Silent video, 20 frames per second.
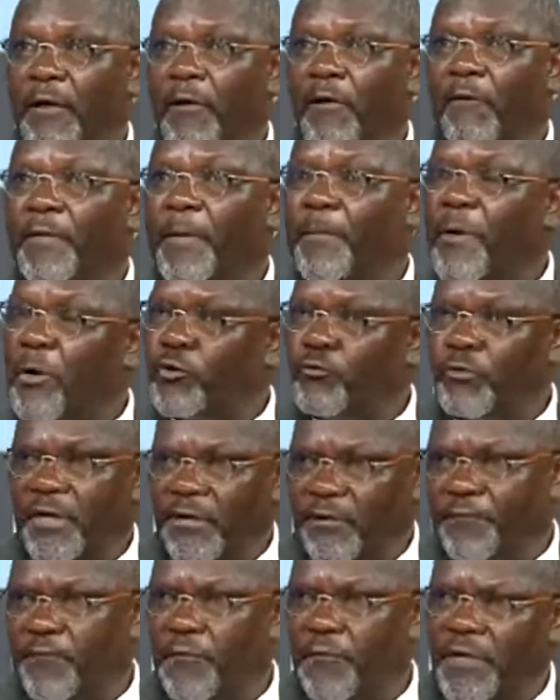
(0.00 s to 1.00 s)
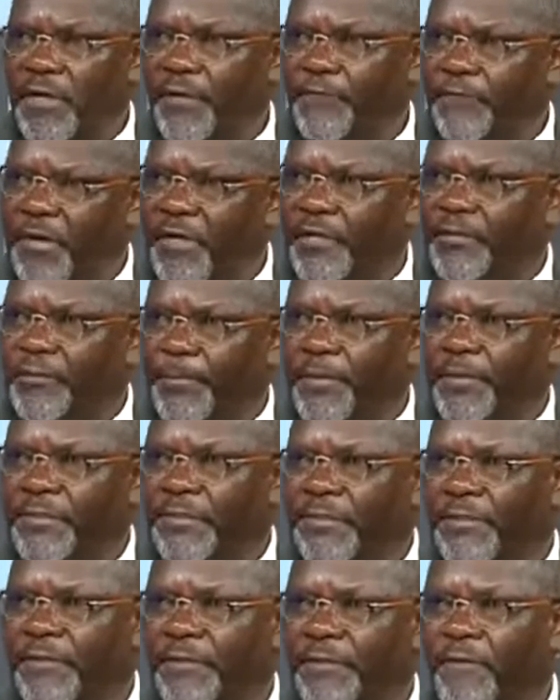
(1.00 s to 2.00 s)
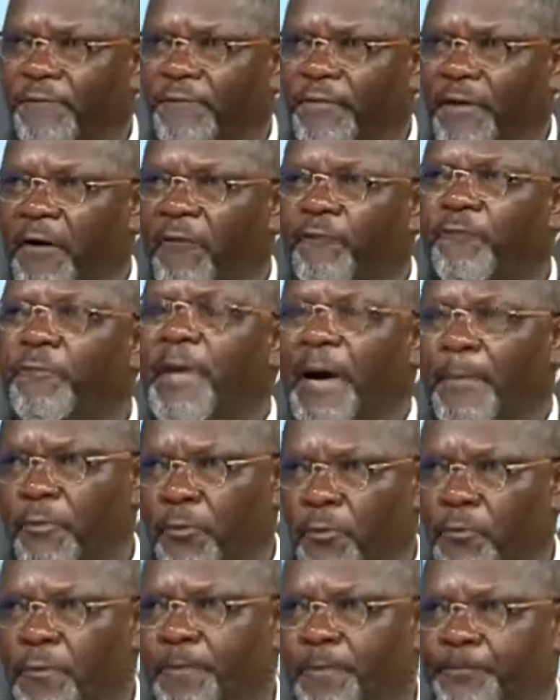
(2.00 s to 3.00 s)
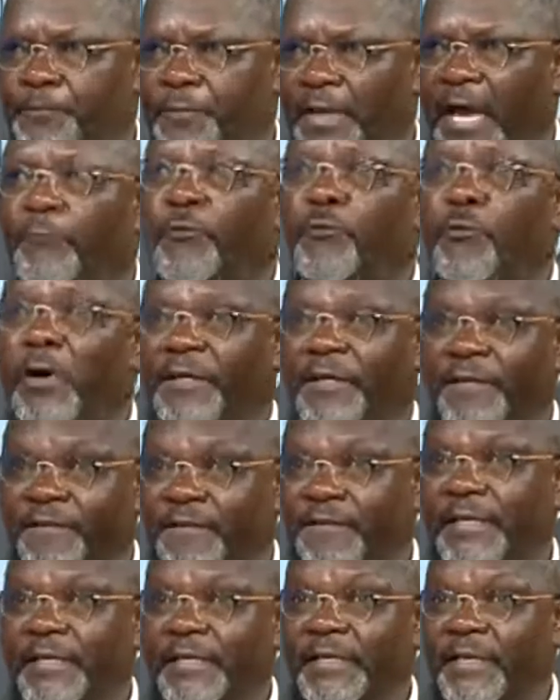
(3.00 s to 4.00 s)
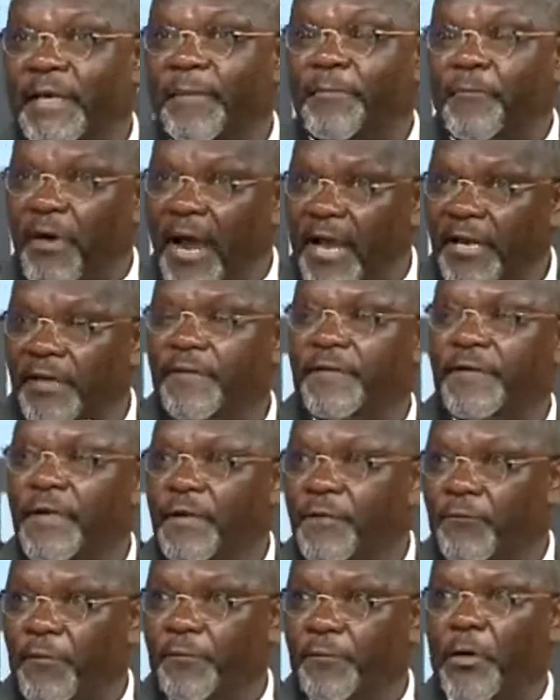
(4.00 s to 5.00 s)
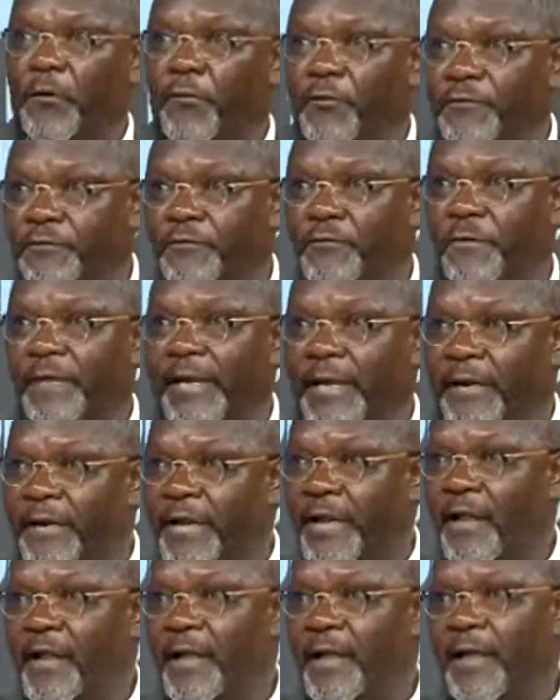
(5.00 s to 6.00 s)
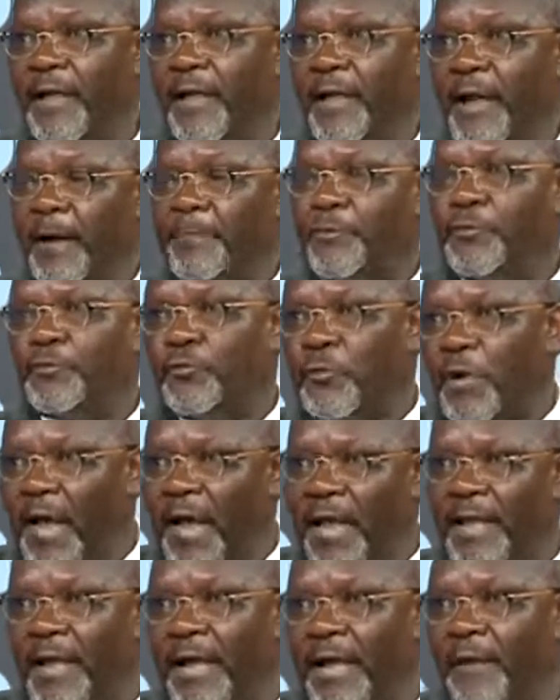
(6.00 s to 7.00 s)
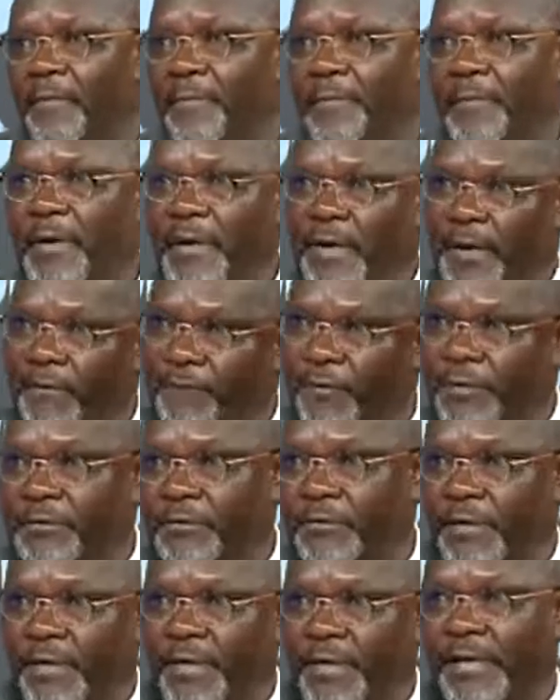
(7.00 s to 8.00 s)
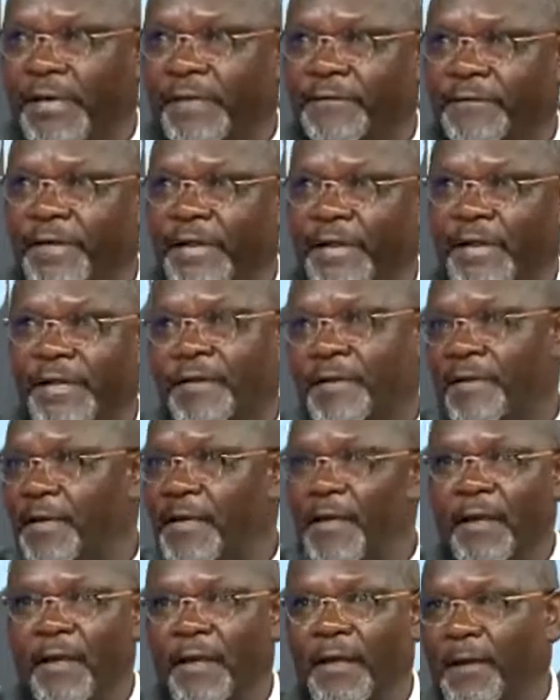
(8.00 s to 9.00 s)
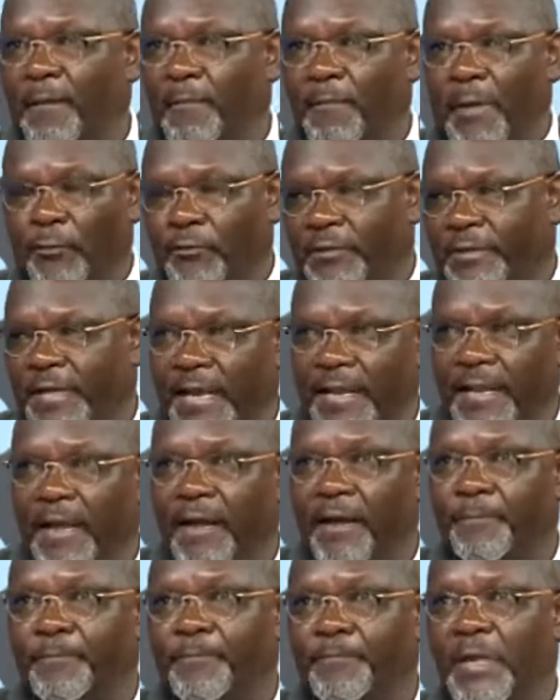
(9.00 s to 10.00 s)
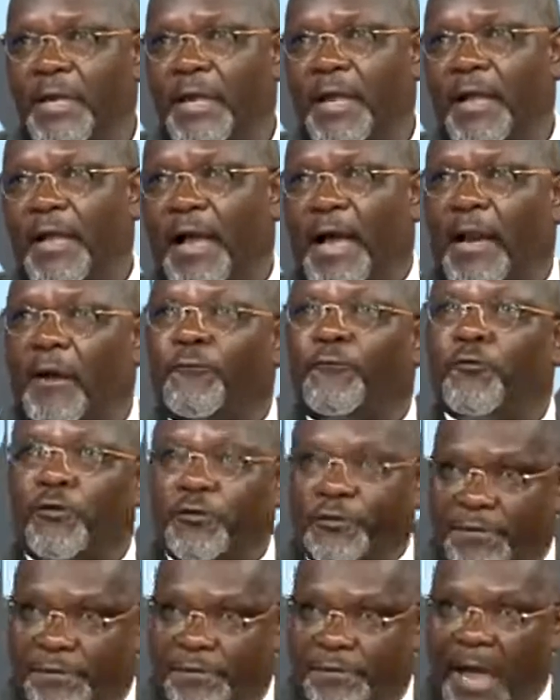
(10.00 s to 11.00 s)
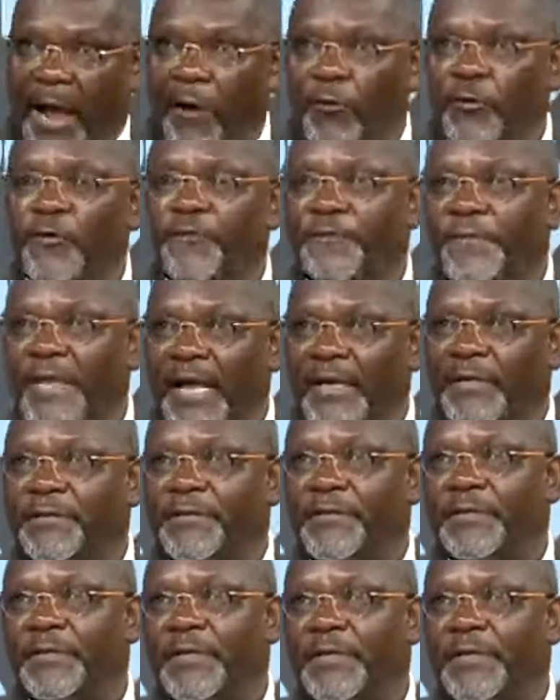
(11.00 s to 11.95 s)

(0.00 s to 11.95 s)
of about 24 different species of bamboo, and we were testing them right from the coastal area up to higher elevation areas like Mount Kenya. And of course, out of that,